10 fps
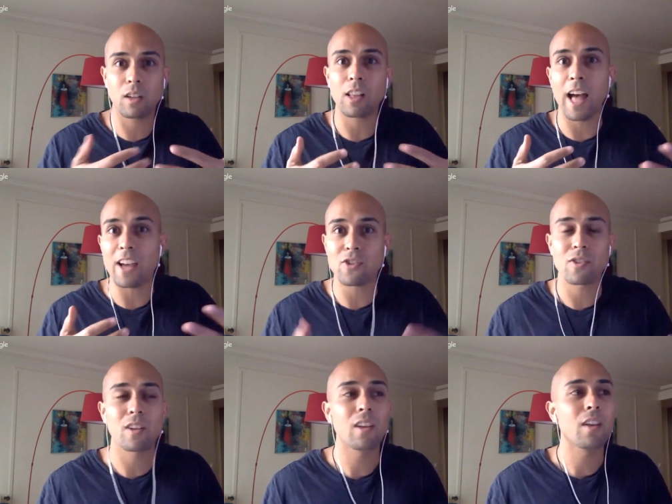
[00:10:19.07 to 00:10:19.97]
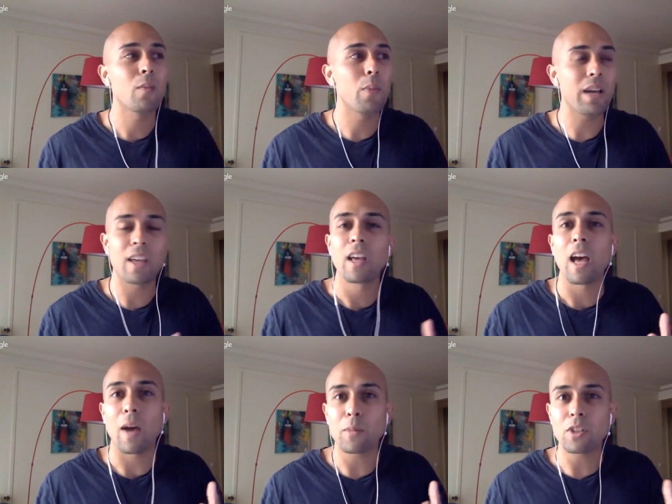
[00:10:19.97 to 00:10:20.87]
a clash but
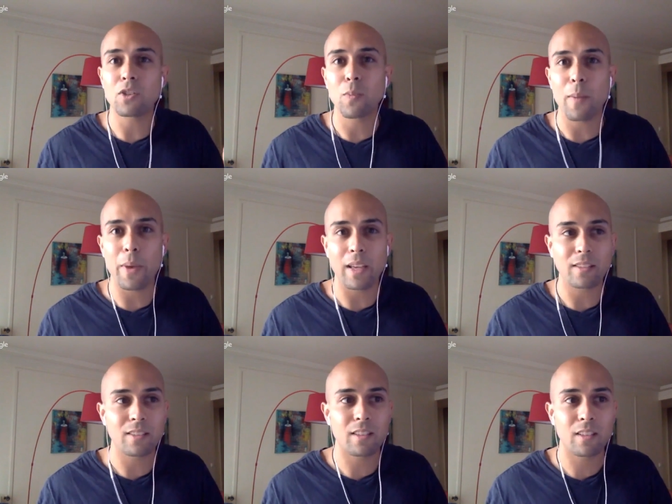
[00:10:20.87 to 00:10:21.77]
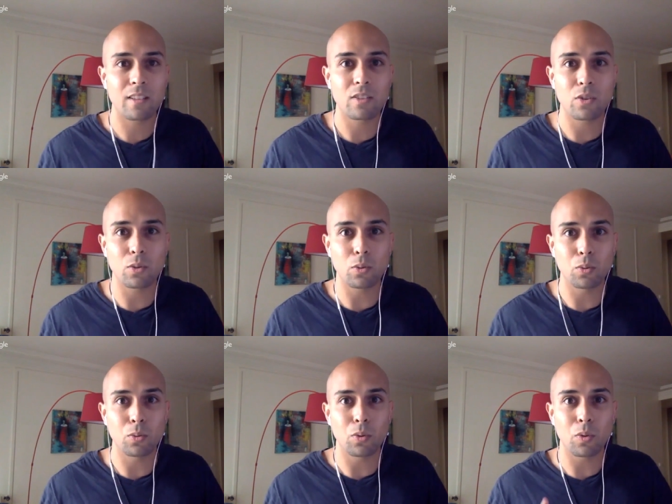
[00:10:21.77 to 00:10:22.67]
i'm going to do my best
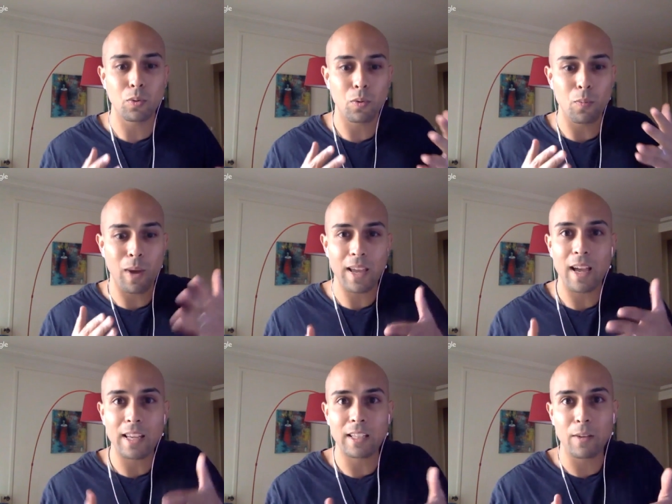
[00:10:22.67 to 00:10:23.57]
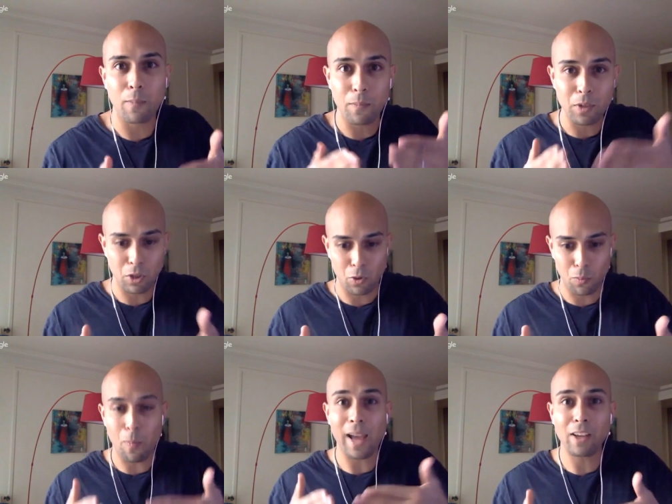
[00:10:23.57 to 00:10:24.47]
to my idea you know
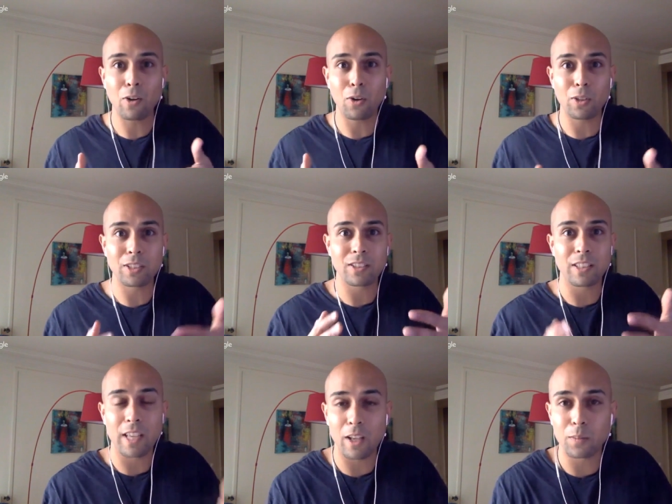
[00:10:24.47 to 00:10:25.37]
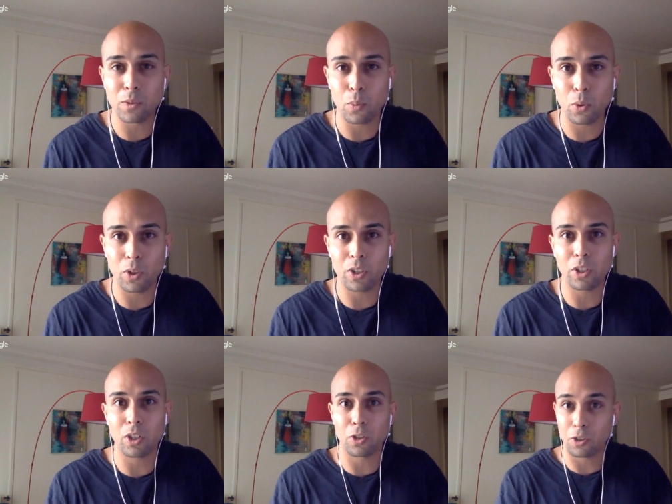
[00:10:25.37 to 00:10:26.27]
my goal is to help support
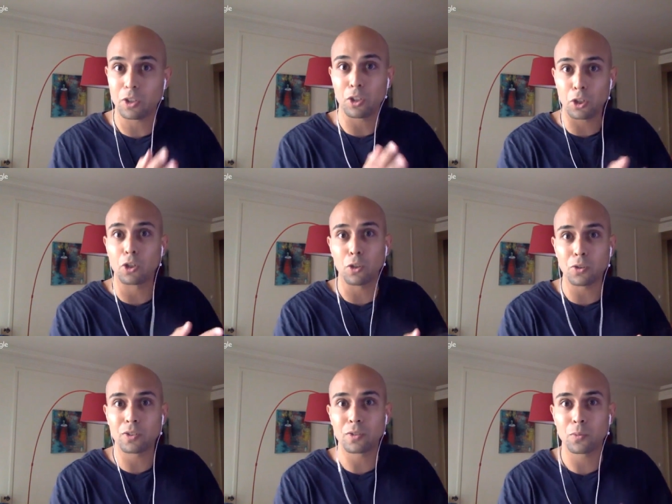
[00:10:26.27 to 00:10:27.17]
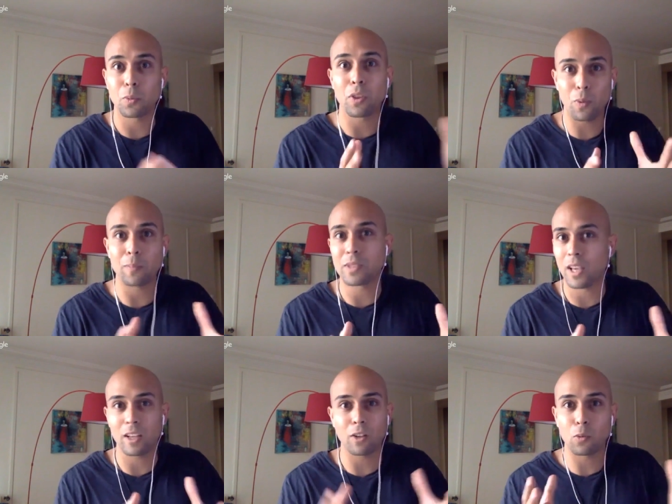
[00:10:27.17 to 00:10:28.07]
your your goals with a
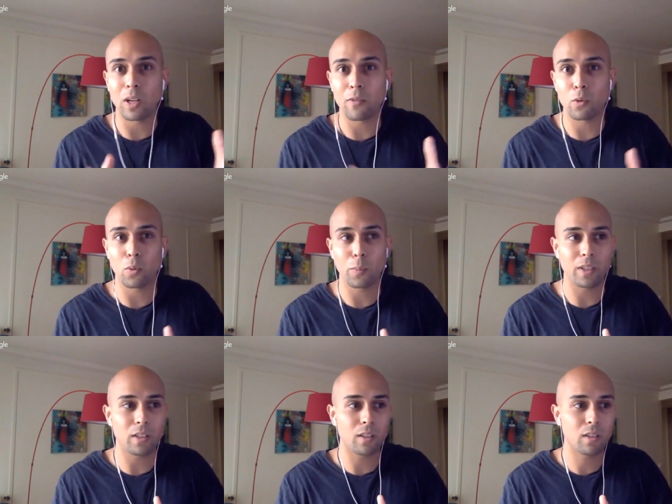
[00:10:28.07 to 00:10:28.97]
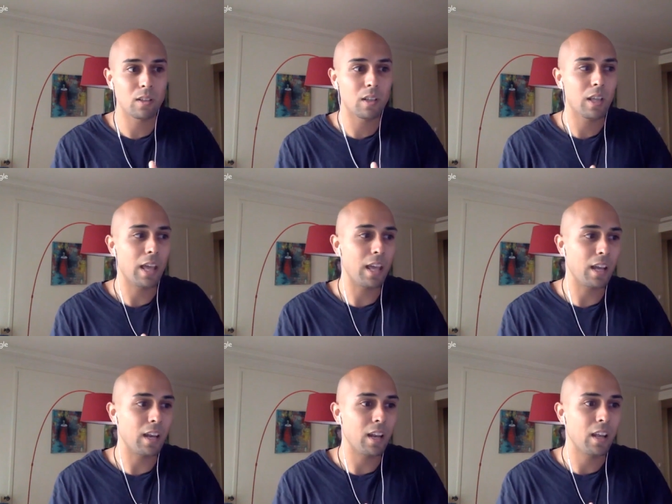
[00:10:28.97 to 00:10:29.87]
website or whatever we're building
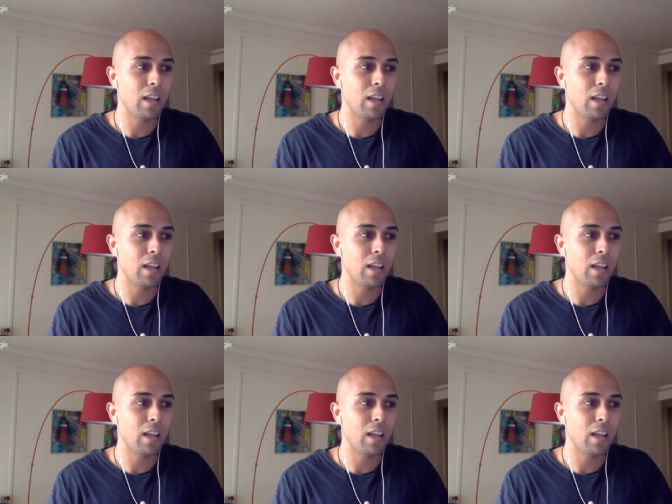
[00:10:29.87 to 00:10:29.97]
and